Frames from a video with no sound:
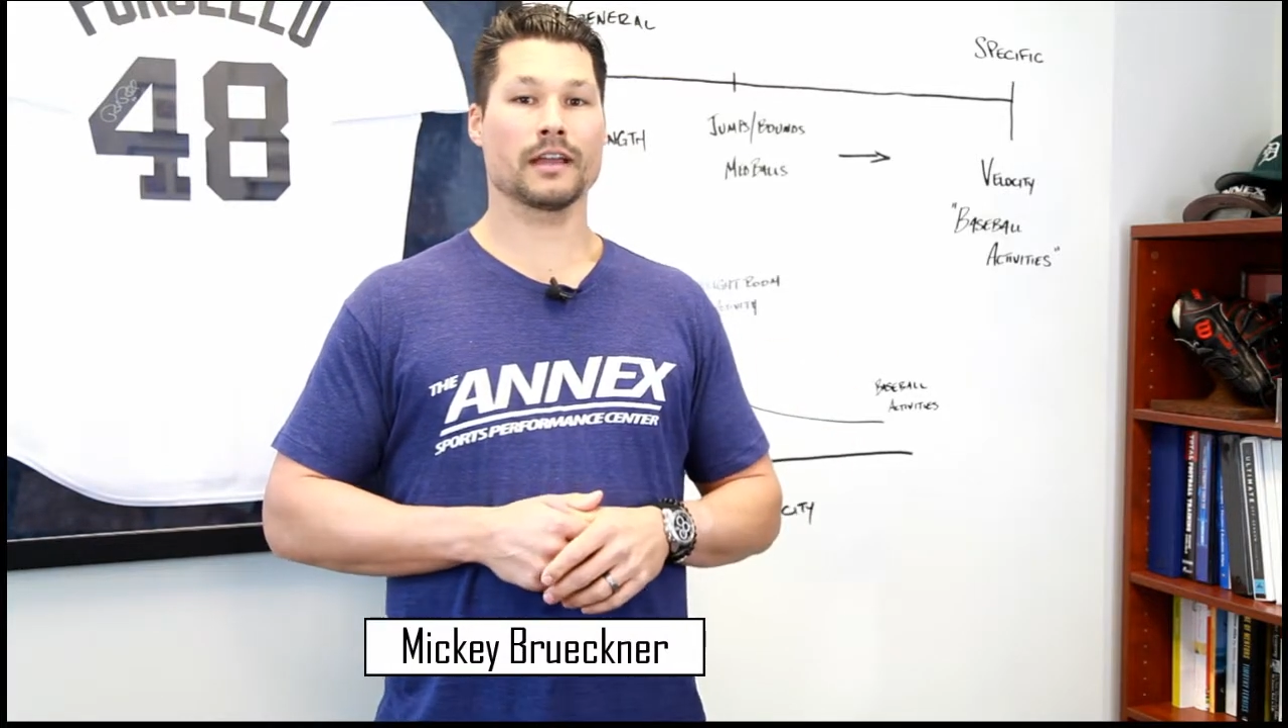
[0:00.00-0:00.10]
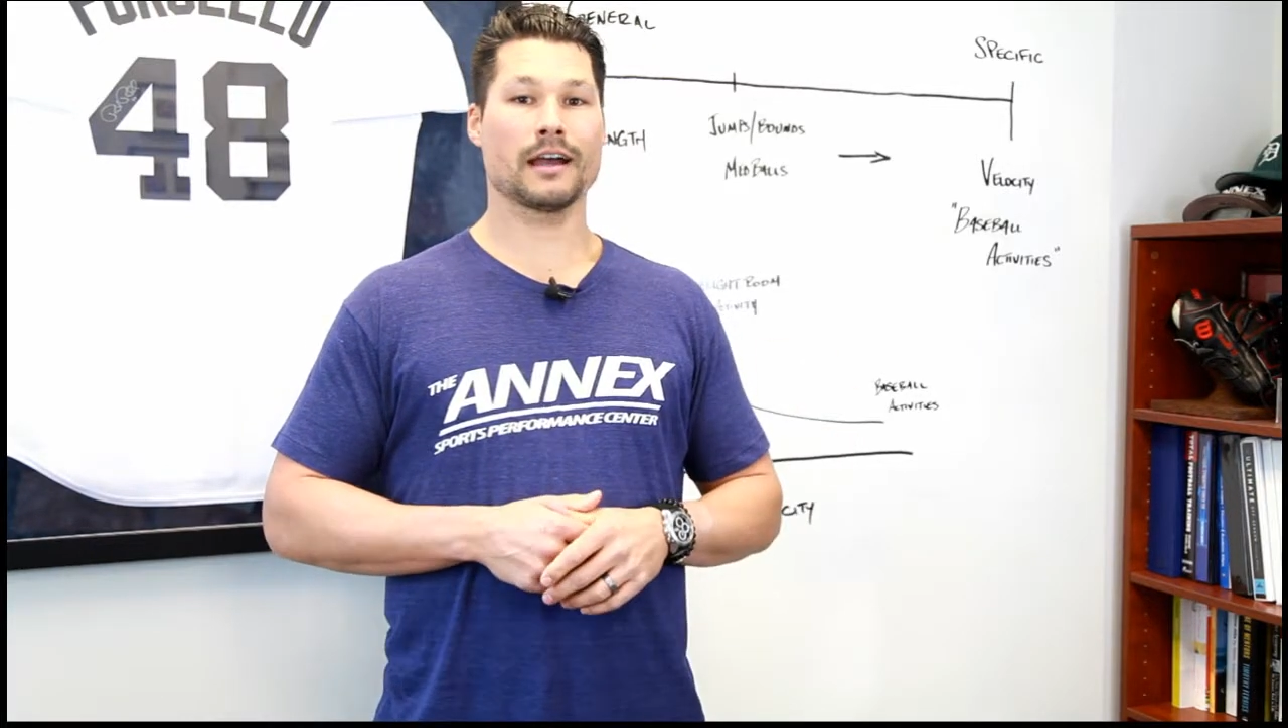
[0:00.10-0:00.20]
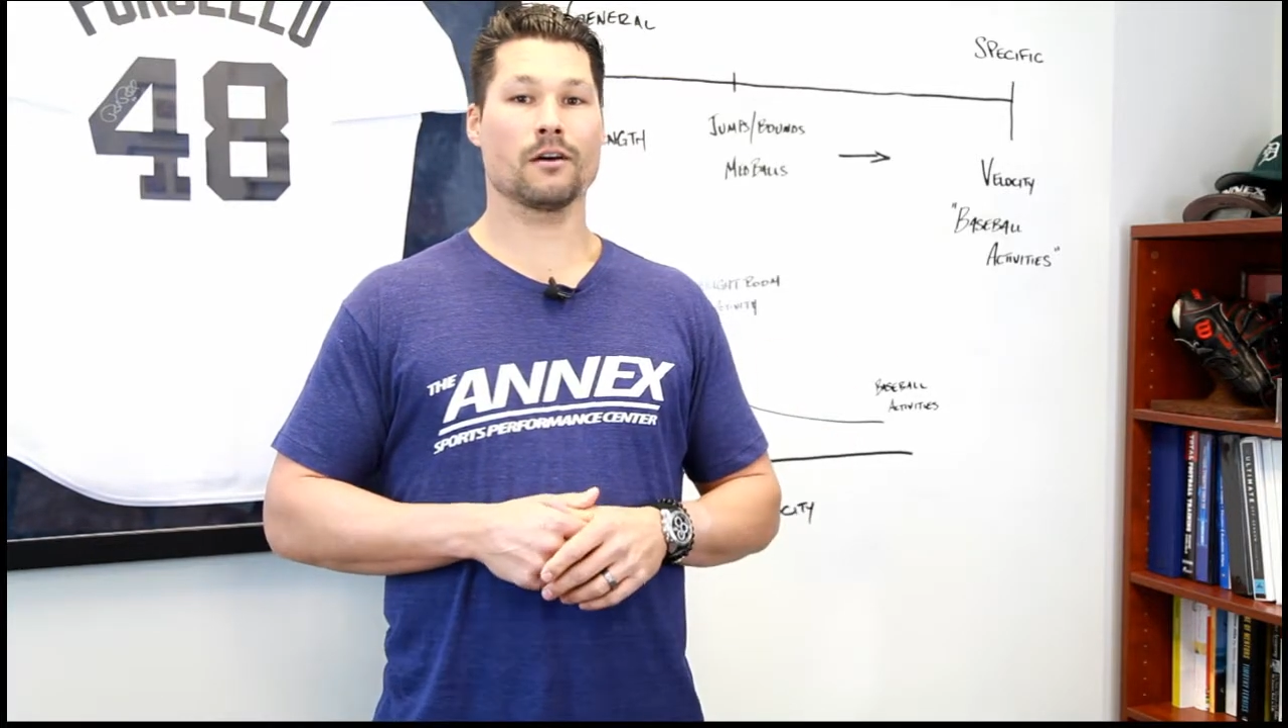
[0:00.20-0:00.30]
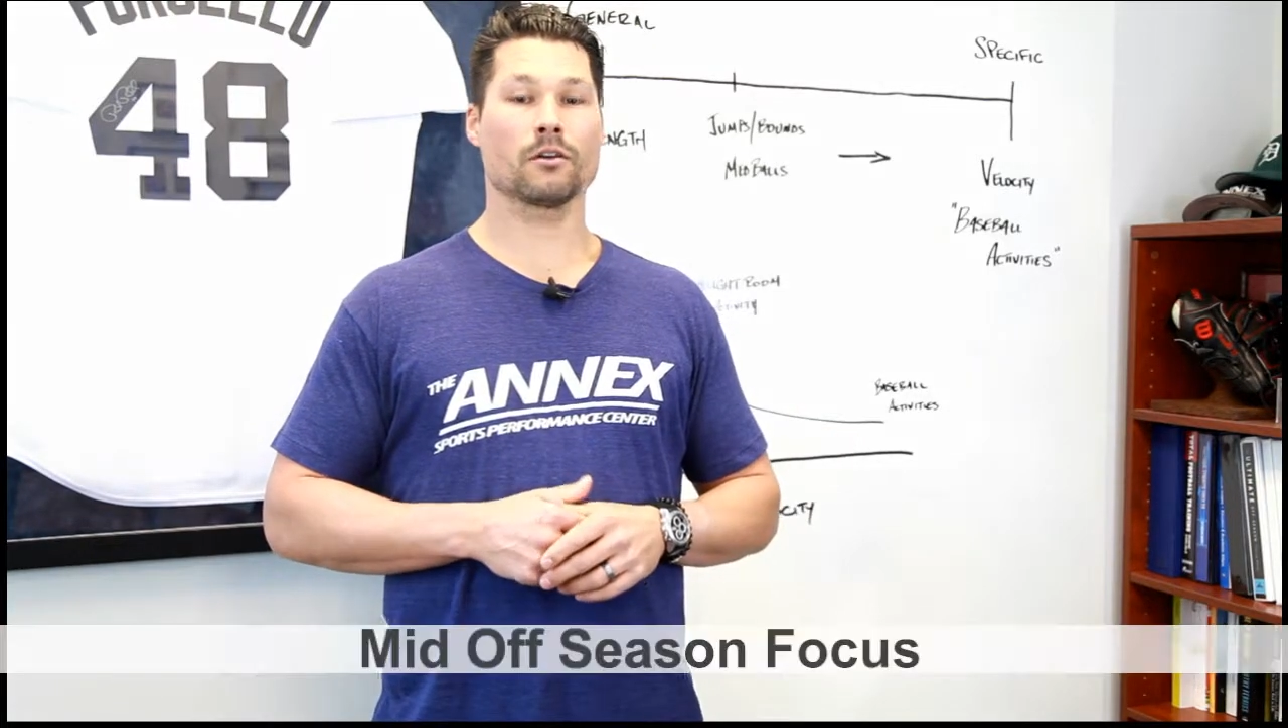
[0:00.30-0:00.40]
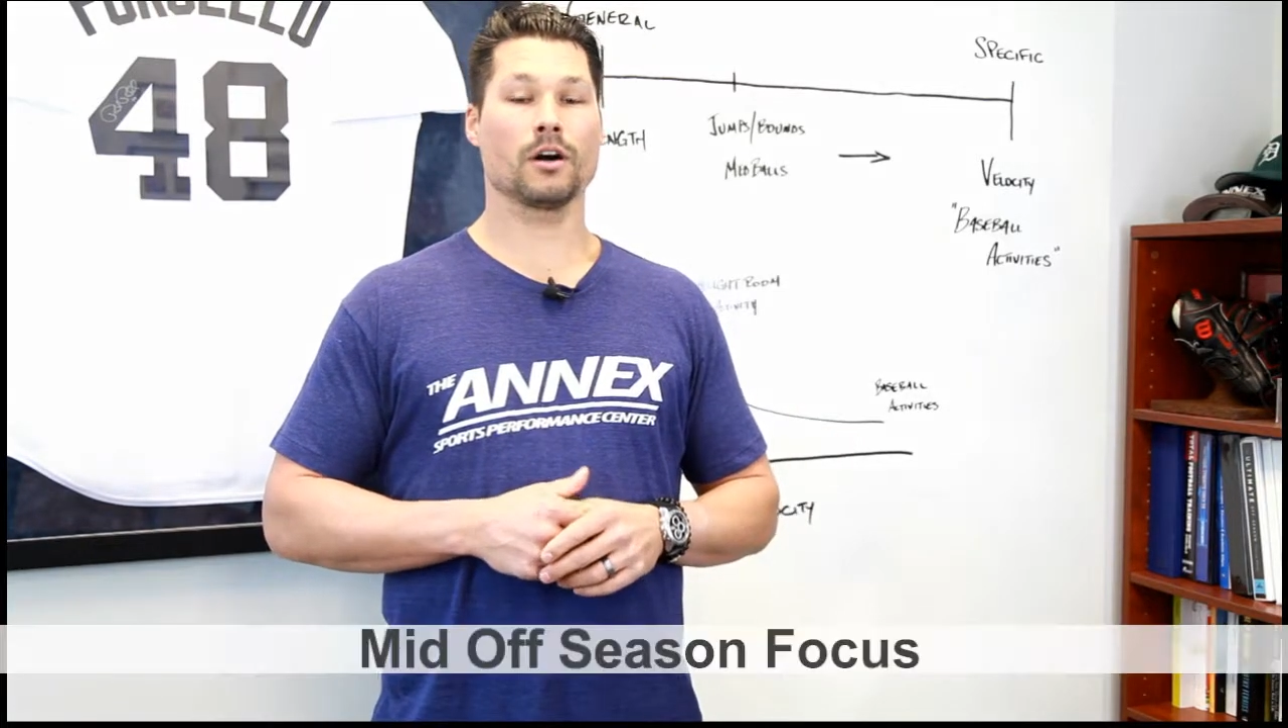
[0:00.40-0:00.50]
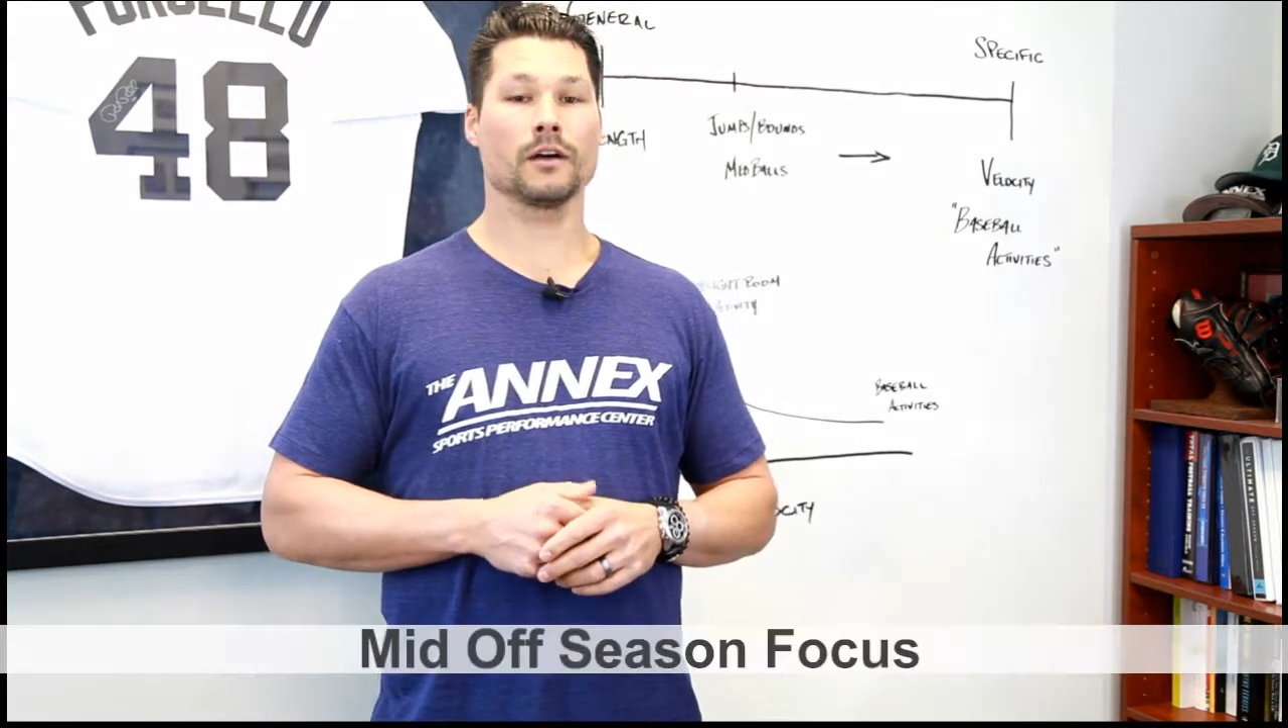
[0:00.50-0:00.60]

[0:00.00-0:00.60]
our